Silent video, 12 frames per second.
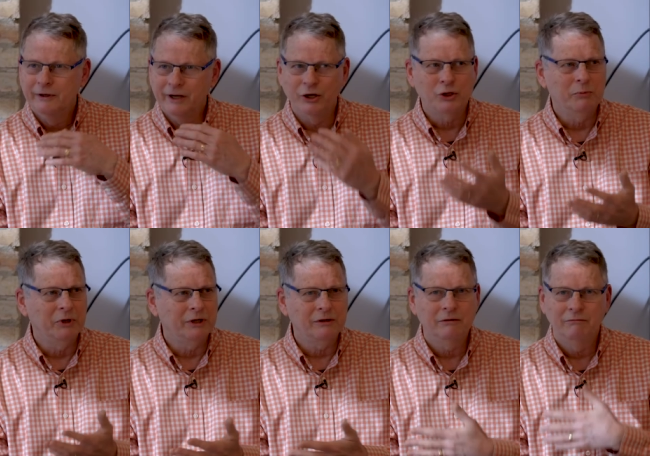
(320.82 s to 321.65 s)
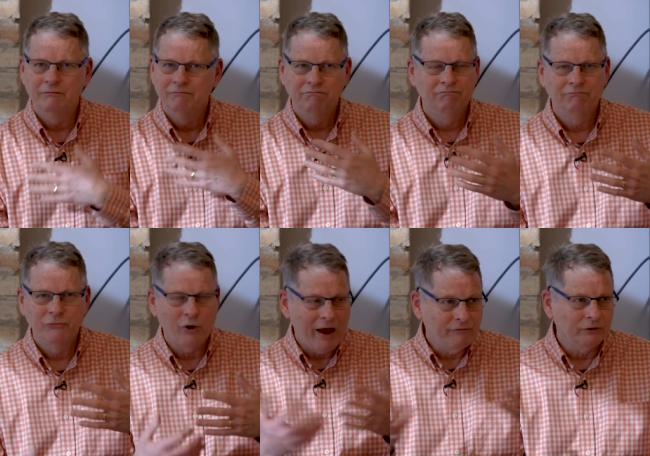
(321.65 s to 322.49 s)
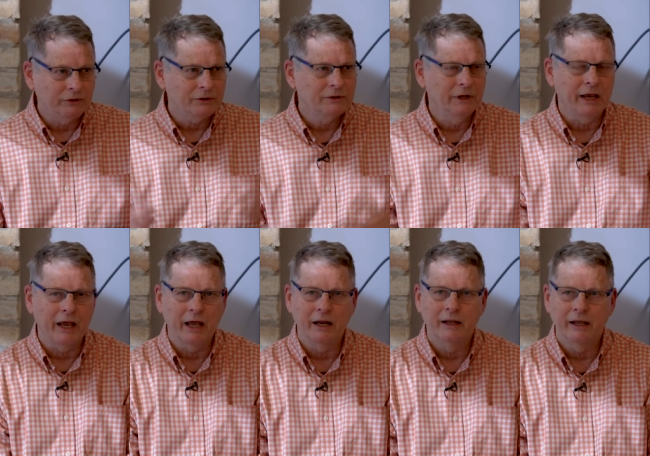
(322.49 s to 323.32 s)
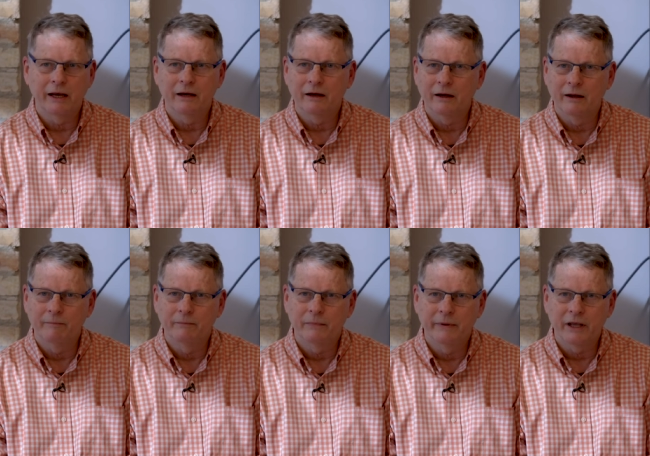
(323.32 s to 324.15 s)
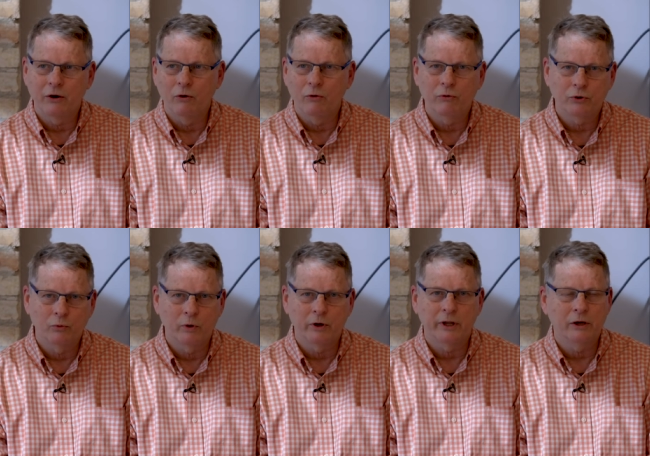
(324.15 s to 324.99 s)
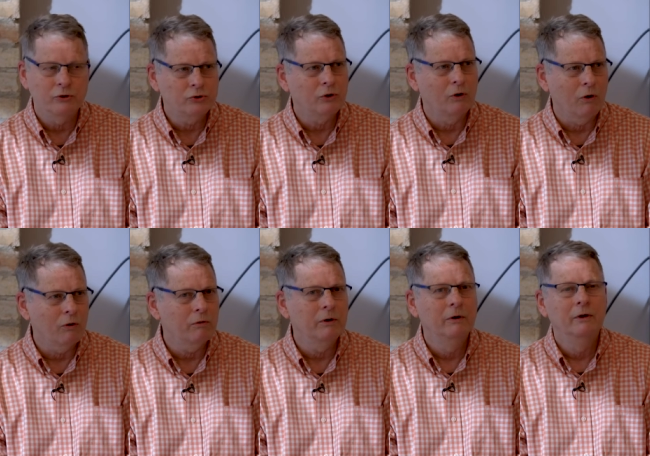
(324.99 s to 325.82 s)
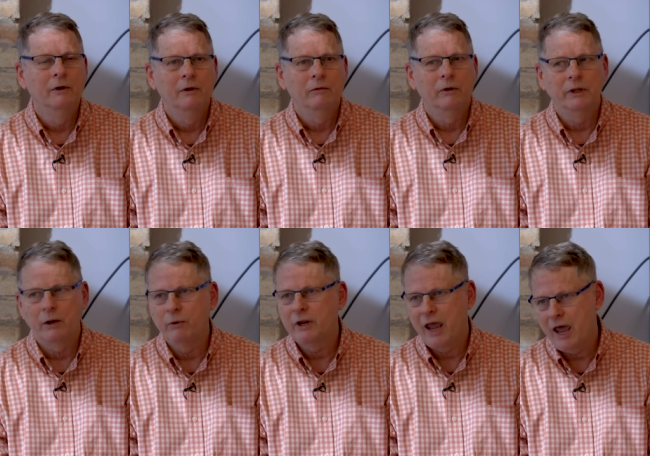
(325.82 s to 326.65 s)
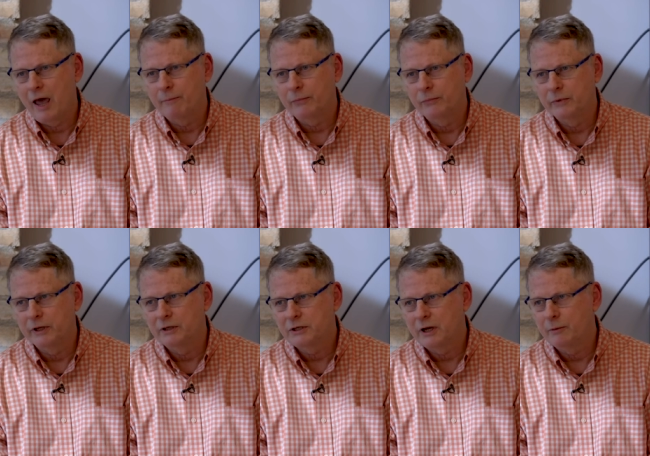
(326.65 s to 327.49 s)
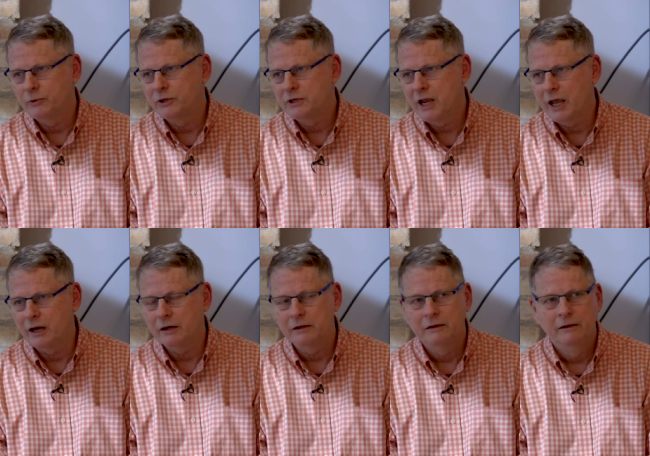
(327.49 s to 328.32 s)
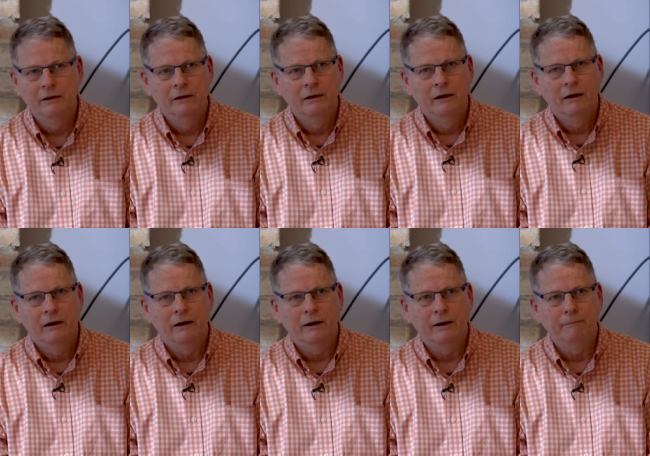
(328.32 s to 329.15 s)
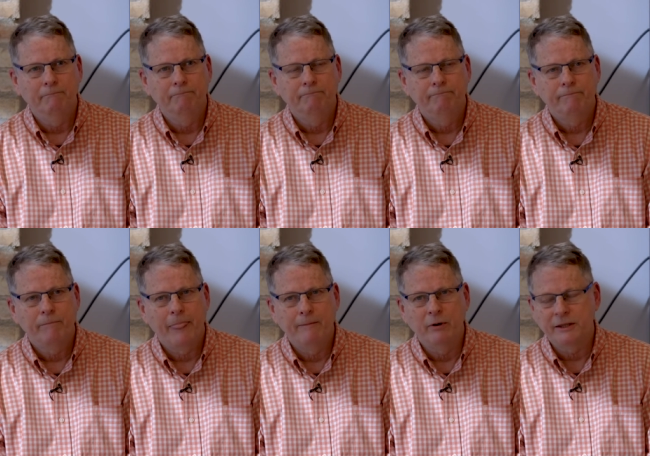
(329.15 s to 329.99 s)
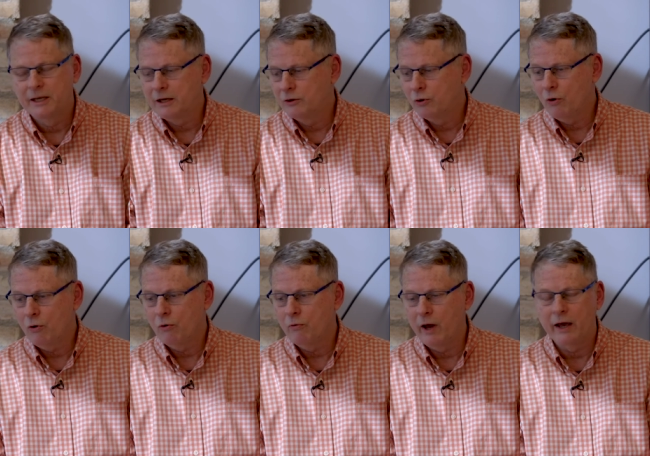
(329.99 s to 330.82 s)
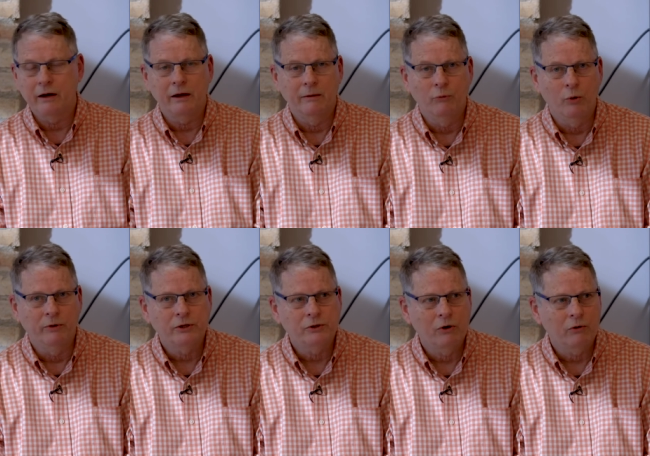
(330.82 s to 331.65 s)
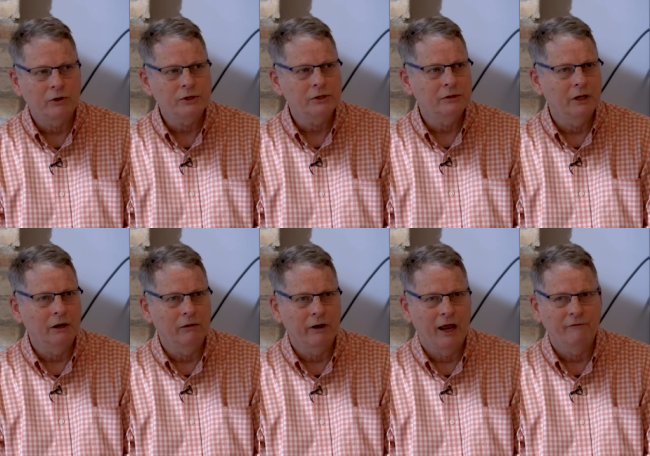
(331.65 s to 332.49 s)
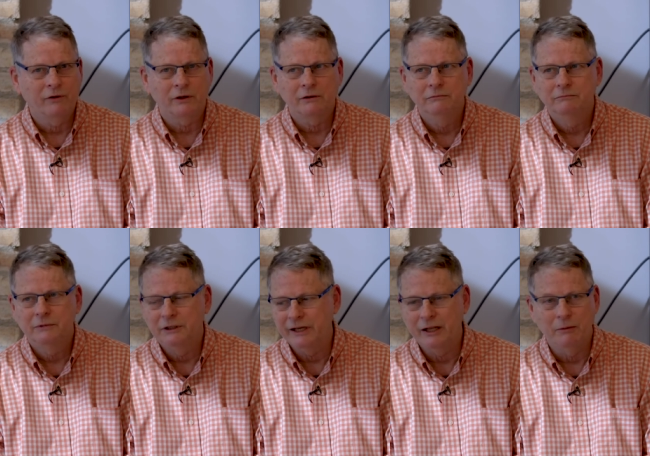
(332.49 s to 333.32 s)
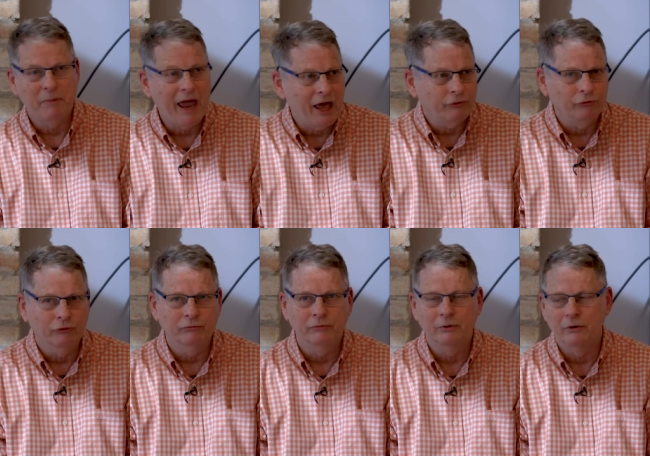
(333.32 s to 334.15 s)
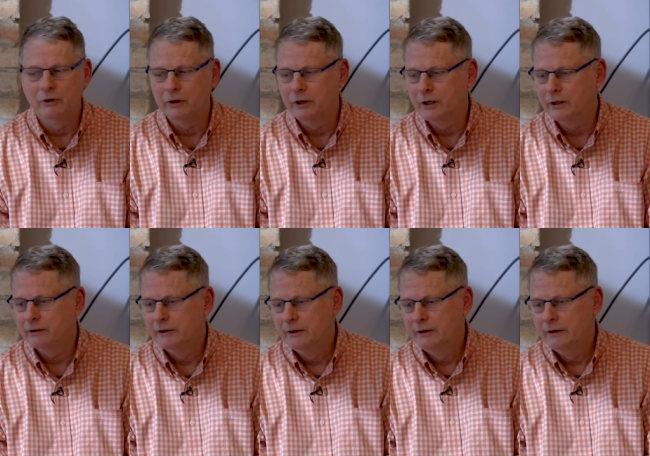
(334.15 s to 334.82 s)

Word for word: intimate travels. And they, um, they go to where they used to go when they would camp, when they'd set up their tent. Um, but they can go at a moment's notice. They don't have to clean the bathroom or, uh,